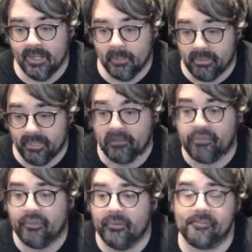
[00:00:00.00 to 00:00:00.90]
But
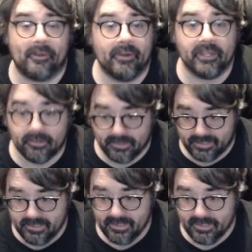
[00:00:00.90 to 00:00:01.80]
Hush 2 is very
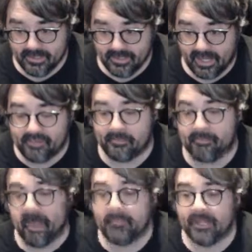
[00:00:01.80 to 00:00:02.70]
good. As a
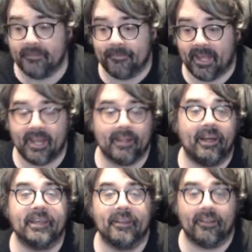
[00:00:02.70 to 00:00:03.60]
Batman fan, I
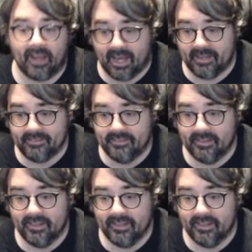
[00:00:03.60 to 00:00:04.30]
like it a lot.